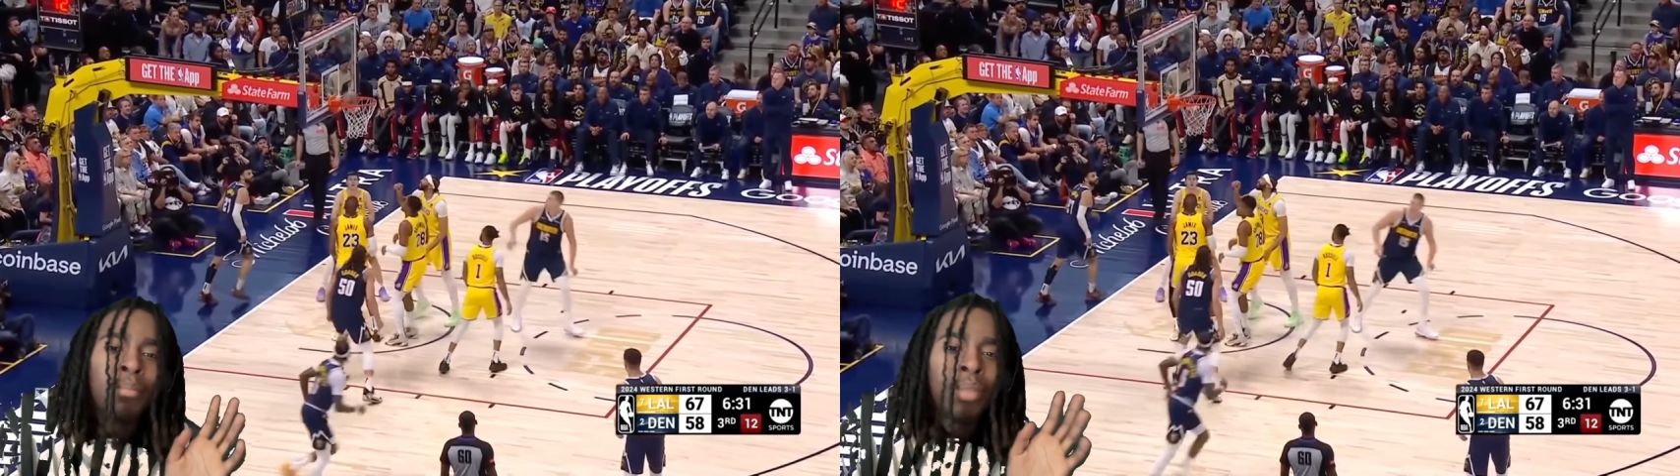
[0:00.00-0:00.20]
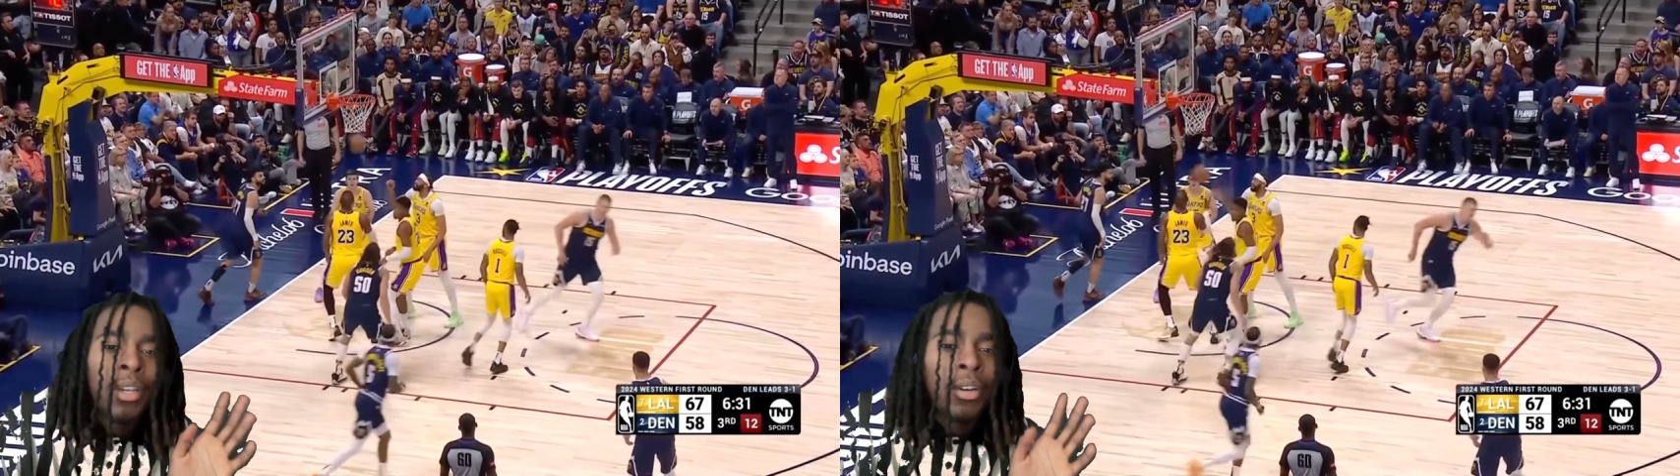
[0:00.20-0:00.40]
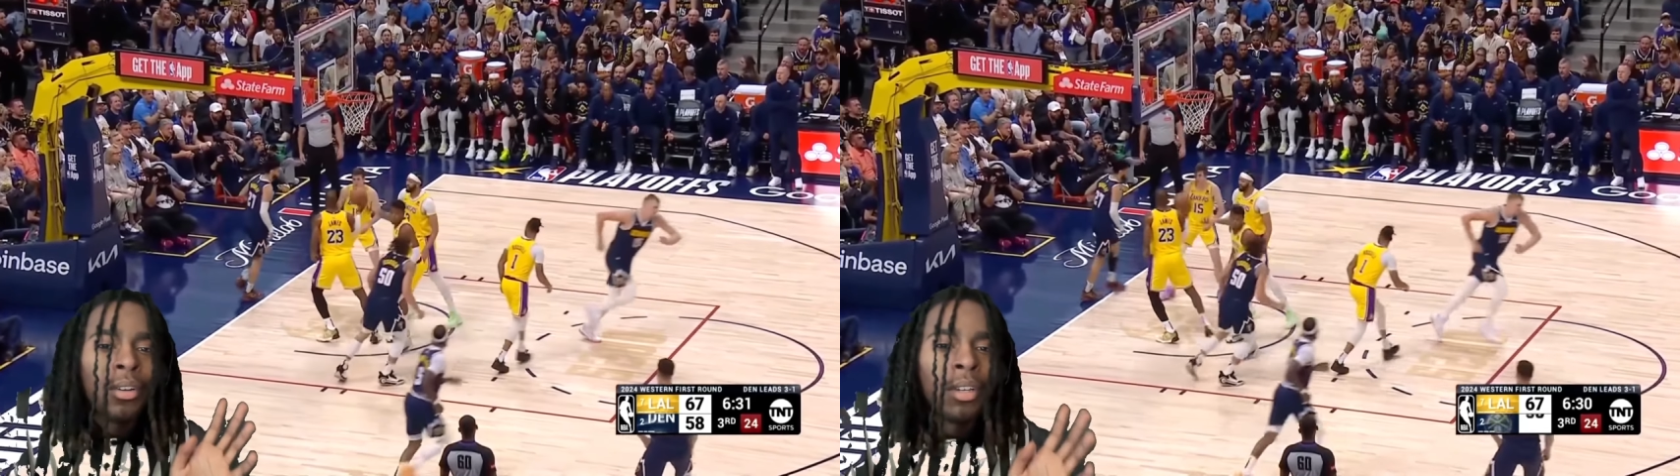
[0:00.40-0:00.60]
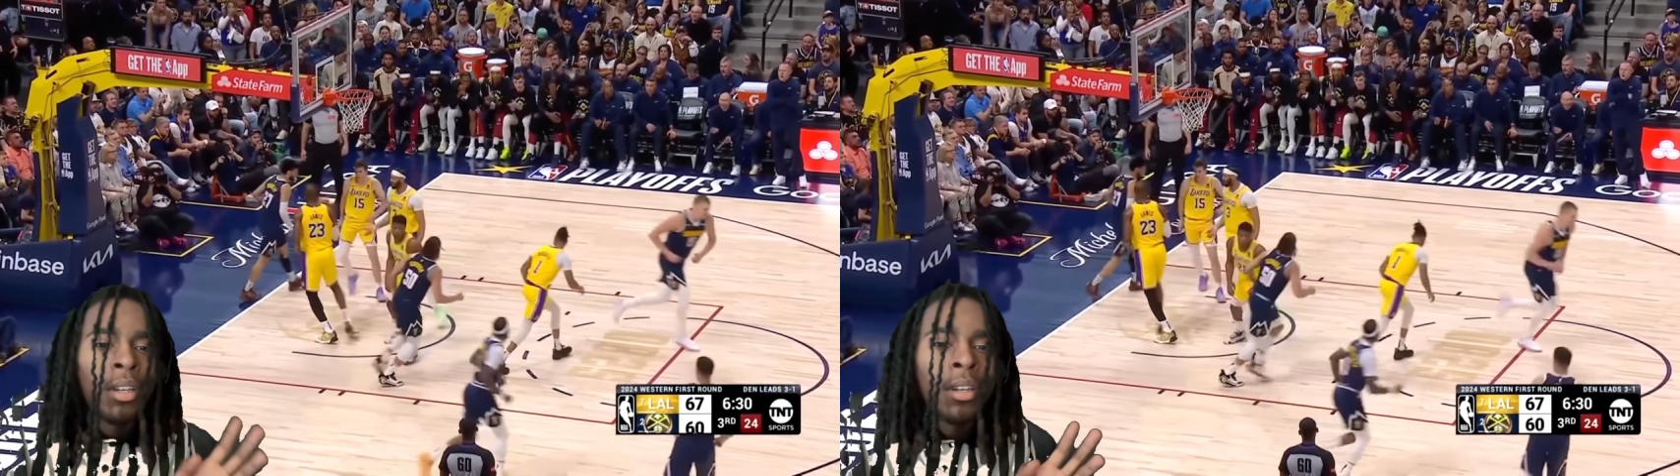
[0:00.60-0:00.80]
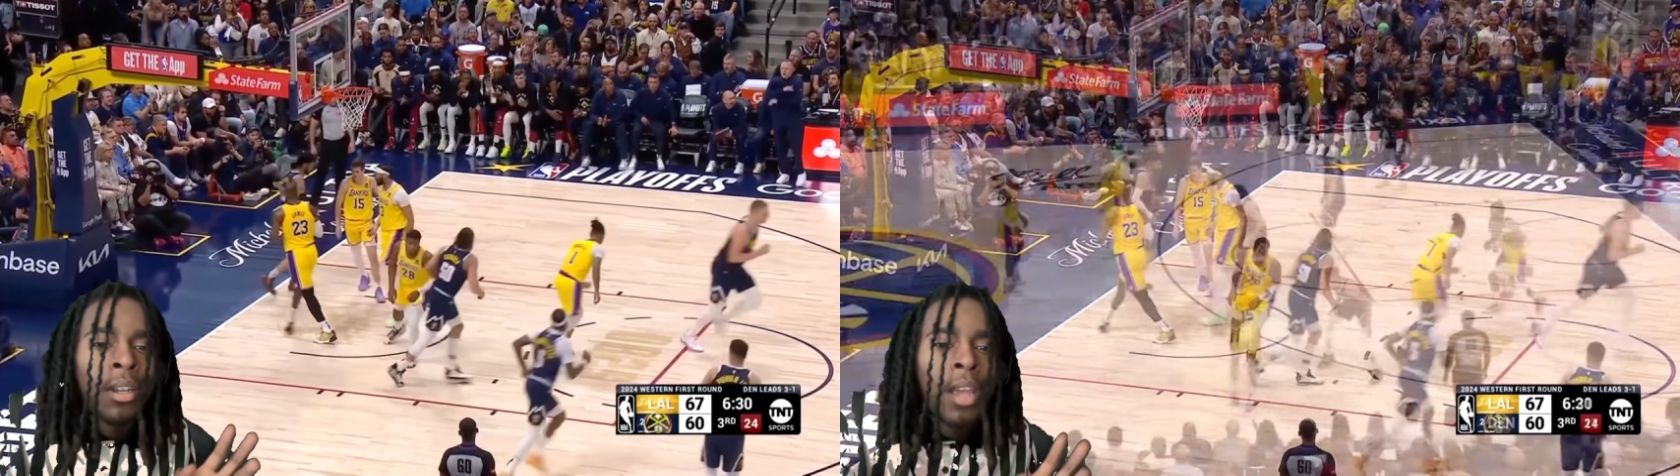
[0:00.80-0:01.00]
bigger
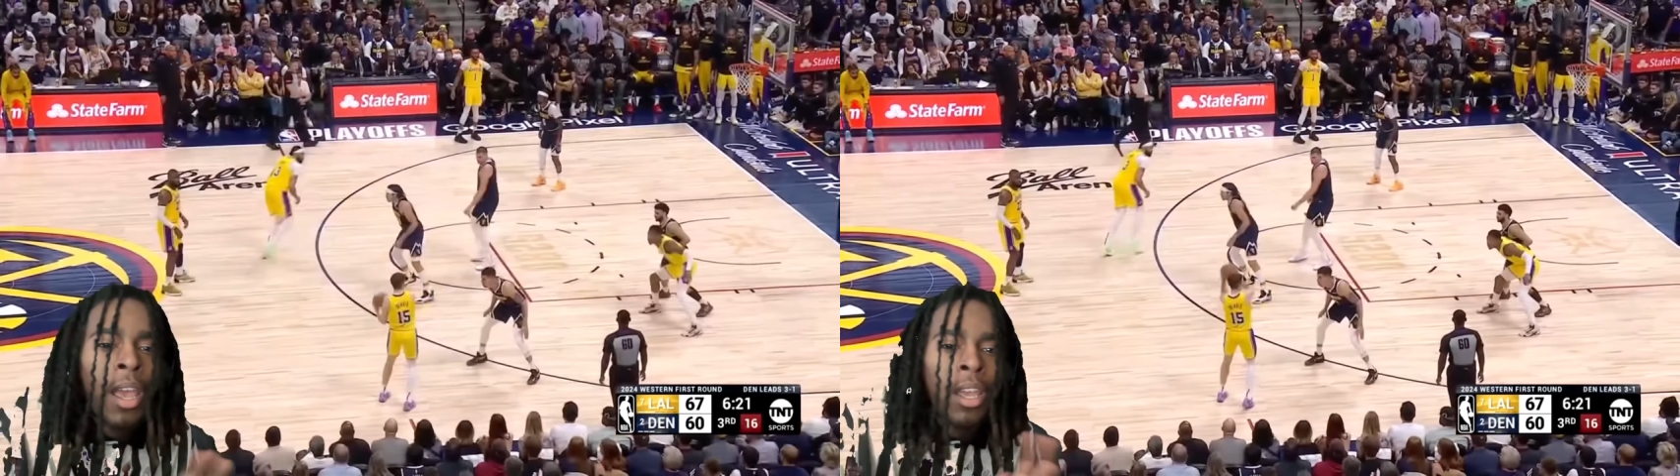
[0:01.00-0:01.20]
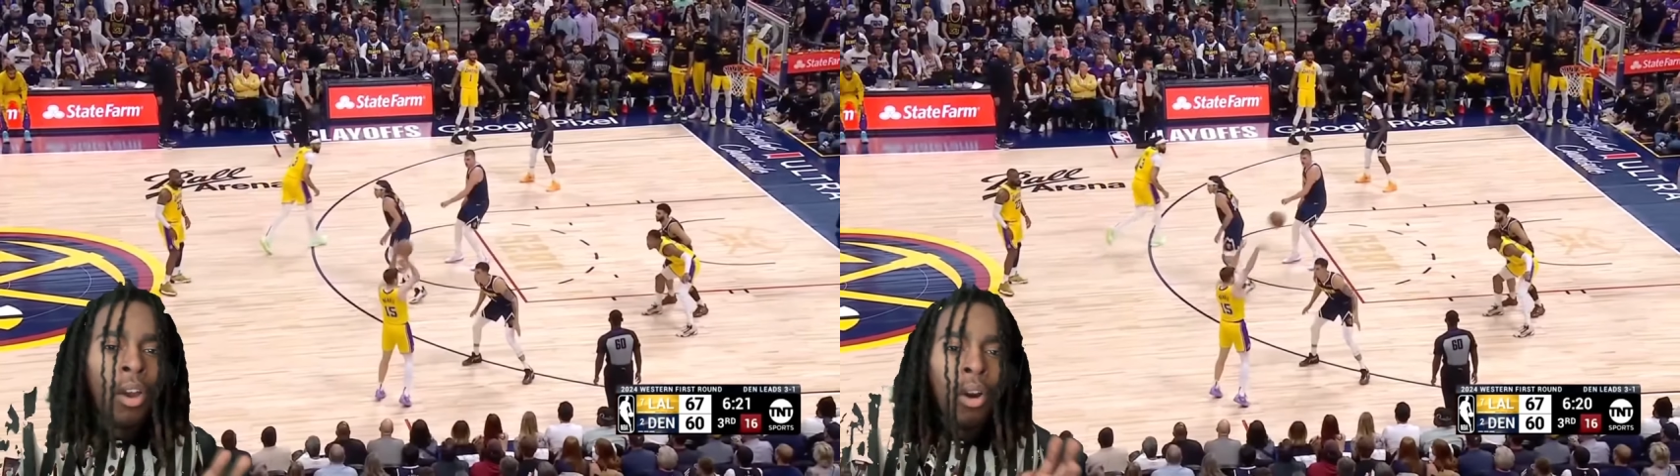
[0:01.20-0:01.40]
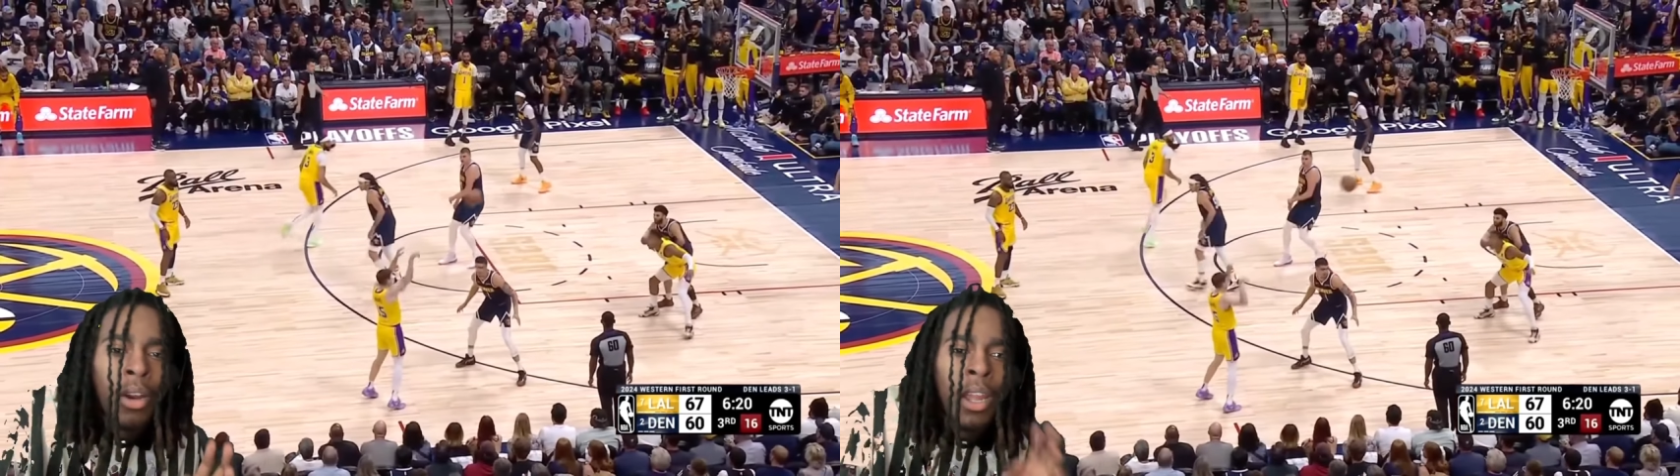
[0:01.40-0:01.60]
than AR.